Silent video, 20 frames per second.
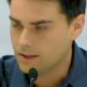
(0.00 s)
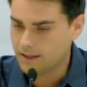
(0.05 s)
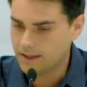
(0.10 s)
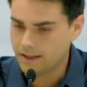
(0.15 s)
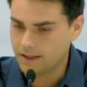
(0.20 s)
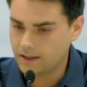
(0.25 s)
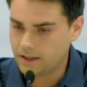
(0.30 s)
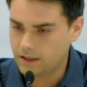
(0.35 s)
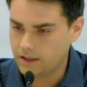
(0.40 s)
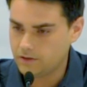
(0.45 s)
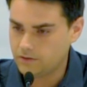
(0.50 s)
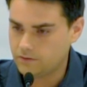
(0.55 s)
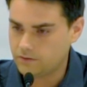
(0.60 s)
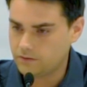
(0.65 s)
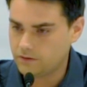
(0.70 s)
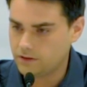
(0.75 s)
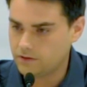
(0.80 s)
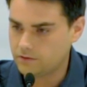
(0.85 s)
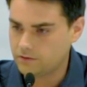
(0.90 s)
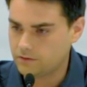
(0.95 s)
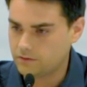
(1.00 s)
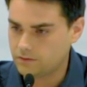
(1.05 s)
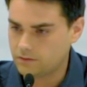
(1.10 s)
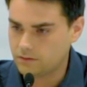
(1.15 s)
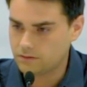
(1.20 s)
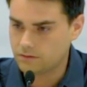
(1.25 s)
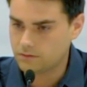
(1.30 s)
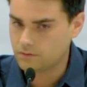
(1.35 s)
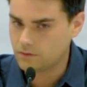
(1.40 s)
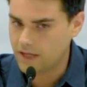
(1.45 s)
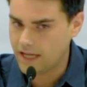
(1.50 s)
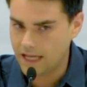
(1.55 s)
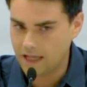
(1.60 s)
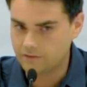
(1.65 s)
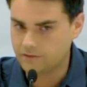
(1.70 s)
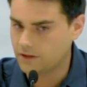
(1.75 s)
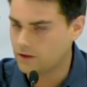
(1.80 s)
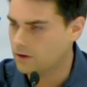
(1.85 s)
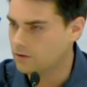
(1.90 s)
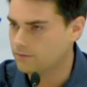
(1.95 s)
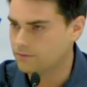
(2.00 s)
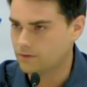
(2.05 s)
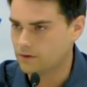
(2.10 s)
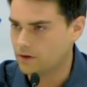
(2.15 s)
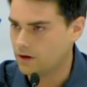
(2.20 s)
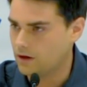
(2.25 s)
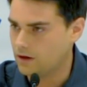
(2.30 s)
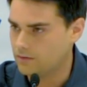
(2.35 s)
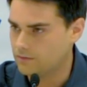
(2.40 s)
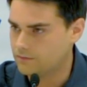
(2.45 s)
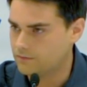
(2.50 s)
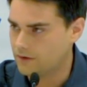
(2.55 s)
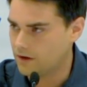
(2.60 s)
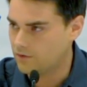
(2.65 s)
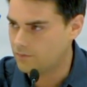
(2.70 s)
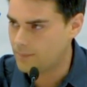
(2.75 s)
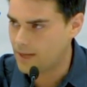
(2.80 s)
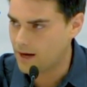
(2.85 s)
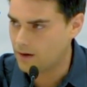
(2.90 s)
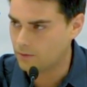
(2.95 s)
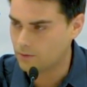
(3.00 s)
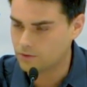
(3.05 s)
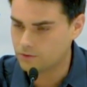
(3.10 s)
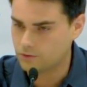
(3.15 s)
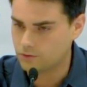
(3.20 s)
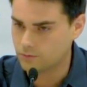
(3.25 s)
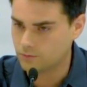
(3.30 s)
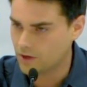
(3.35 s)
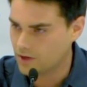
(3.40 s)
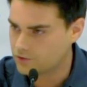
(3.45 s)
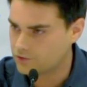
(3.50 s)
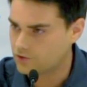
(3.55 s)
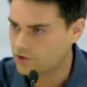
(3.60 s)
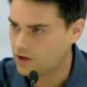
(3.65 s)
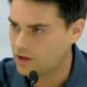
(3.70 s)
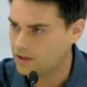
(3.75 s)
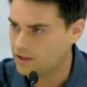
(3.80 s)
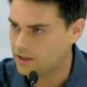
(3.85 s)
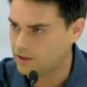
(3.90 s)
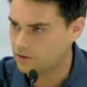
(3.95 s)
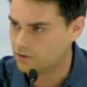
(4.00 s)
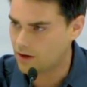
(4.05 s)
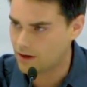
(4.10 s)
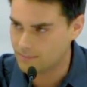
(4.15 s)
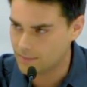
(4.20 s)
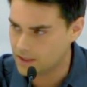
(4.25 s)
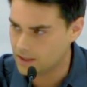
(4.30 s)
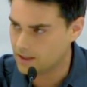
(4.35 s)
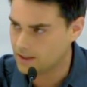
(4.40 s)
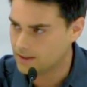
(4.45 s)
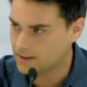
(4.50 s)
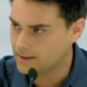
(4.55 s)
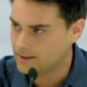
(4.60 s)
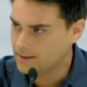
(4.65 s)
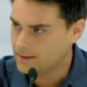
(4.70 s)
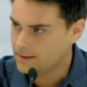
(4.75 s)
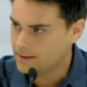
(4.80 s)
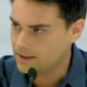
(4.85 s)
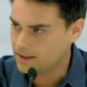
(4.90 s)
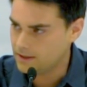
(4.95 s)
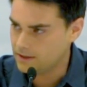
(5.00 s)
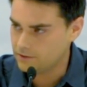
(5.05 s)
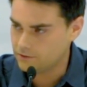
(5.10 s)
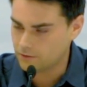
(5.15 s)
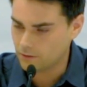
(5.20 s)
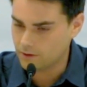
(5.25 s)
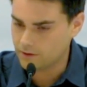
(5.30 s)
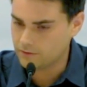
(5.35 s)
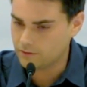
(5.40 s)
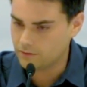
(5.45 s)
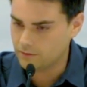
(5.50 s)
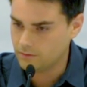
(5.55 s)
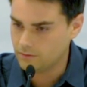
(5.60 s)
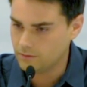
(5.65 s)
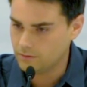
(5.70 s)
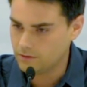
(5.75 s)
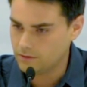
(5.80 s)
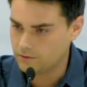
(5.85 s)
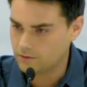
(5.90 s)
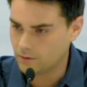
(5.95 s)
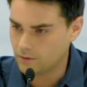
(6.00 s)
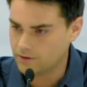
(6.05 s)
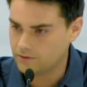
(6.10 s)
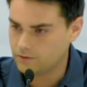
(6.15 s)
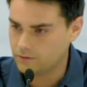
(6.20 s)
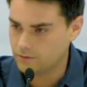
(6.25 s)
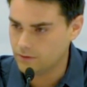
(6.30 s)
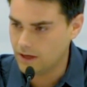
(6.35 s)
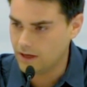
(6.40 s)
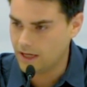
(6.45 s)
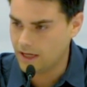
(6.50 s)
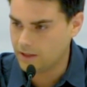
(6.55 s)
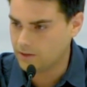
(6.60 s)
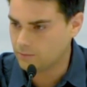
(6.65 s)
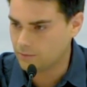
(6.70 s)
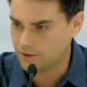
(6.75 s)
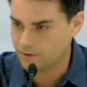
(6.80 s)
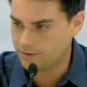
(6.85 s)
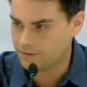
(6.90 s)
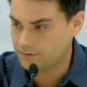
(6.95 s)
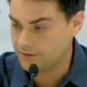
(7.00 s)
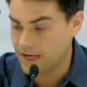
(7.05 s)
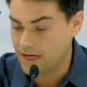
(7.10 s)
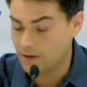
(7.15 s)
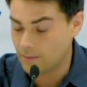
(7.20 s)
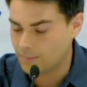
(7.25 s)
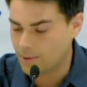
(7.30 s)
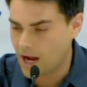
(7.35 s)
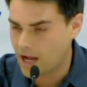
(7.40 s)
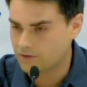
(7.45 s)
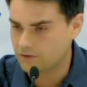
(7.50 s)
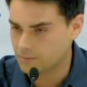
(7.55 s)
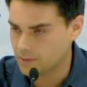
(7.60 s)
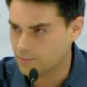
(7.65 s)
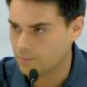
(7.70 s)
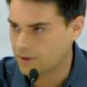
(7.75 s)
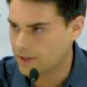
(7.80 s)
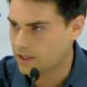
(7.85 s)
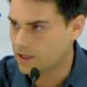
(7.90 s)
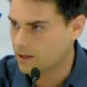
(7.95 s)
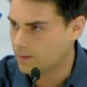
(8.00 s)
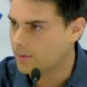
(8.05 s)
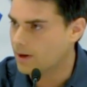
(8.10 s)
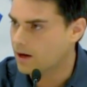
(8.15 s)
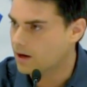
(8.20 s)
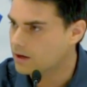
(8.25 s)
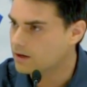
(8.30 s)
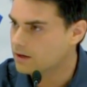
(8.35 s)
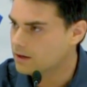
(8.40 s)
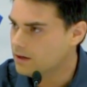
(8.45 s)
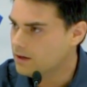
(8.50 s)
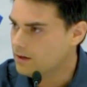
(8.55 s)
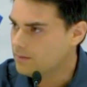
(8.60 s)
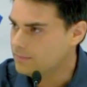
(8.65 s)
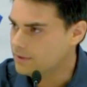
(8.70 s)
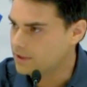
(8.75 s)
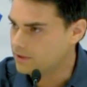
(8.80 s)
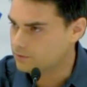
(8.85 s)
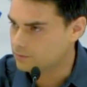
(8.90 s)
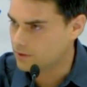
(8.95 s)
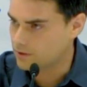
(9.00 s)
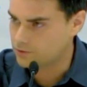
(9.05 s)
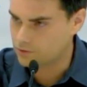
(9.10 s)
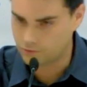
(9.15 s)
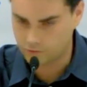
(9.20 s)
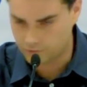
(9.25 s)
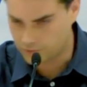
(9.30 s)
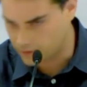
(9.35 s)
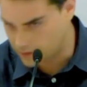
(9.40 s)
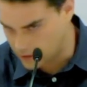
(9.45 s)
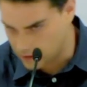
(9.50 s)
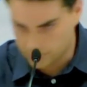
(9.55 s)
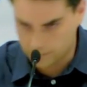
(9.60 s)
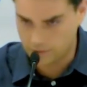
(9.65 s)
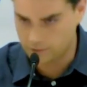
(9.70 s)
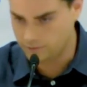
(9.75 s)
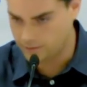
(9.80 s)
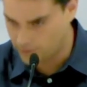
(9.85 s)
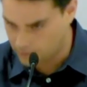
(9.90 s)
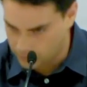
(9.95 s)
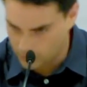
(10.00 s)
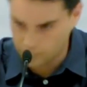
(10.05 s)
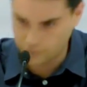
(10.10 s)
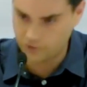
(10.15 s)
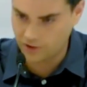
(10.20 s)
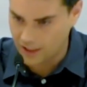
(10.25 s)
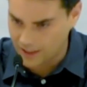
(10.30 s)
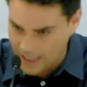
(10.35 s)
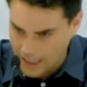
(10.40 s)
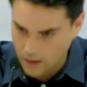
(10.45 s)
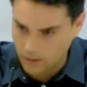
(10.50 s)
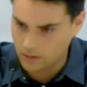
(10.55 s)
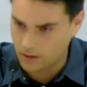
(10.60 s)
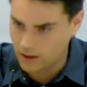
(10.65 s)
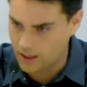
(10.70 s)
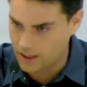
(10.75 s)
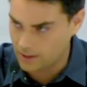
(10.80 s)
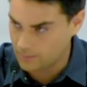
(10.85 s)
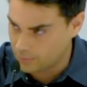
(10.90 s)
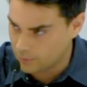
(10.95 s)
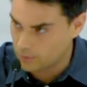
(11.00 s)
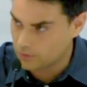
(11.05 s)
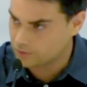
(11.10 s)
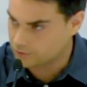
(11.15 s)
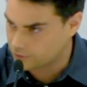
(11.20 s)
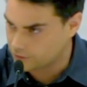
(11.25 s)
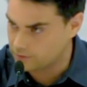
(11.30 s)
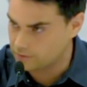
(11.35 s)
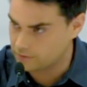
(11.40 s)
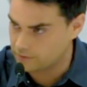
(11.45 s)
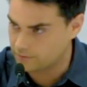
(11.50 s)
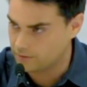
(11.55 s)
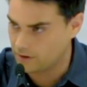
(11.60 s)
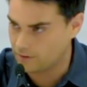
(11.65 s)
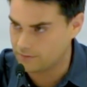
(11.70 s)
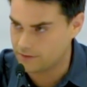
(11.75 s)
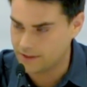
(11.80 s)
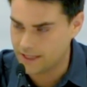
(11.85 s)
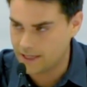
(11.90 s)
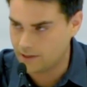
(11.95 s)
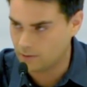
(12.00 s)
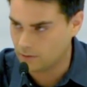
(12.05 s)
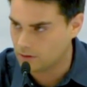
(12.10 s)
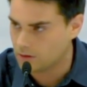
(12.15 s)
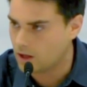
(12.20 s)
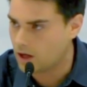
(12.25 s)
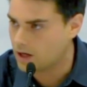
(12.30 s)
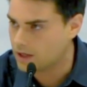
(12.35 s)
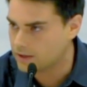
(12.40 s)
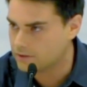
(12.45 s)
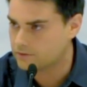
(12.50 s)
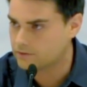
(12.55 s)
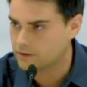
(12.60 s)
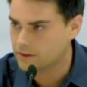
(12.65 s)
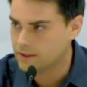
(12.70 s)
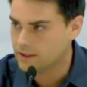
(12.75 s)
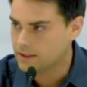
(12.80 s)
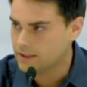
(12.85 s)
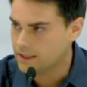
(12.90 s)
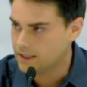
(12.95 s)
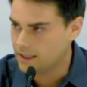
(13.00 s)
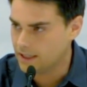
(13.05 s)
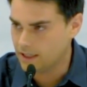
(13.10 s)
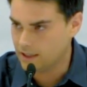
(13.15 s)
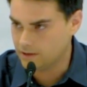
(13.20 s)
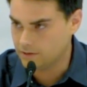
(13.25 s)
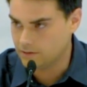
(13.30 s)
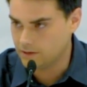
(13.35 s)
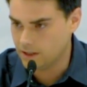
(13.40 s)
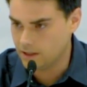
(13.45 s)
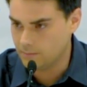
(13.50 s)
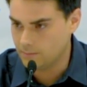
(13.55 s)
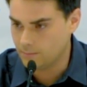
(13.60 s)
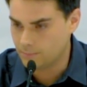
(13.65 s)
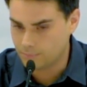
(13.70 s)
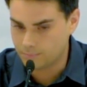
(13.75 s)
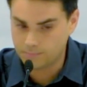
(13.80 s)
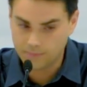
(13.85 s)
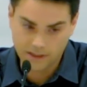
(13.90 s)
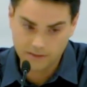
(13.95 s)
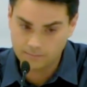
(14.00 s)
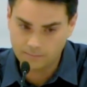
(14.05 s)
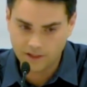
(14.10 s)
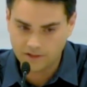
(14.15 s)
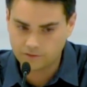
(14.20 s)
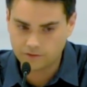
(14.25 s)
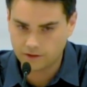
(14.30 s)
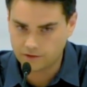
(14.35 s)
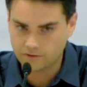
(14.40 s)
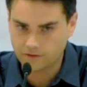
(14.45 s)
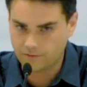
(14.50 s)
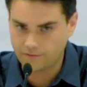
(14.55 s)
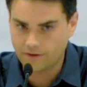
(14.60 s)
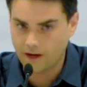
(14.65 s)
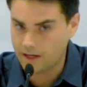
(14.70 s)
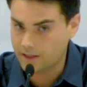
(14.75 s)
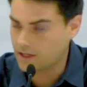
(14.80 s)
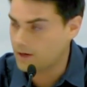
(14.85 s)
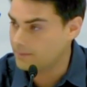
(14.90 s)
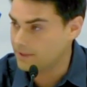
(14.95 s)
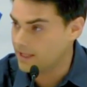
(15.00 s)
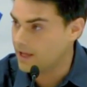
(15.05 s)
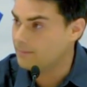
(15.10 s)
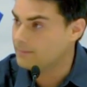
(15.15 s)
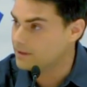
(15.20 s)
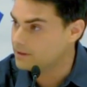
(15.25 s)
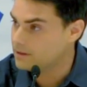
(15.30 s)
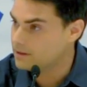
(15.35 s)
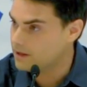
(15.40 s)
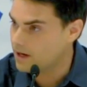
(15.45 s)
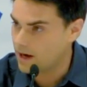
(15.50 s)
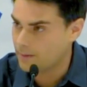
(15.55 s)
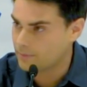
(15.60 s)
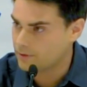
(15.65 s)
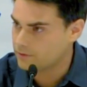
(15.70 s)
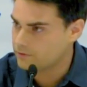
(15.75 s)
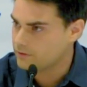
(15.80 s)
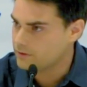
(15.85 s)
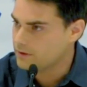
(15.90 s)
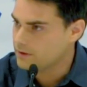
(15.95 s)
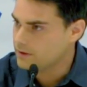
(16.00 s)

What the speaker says: His handing over of power to Russia in Crimea is going to end with NATO possibly breaking apart, because Russia's just going to continue encroaching on outlying portions of the NATO alliance and basically say, fine, come and get me, coppers.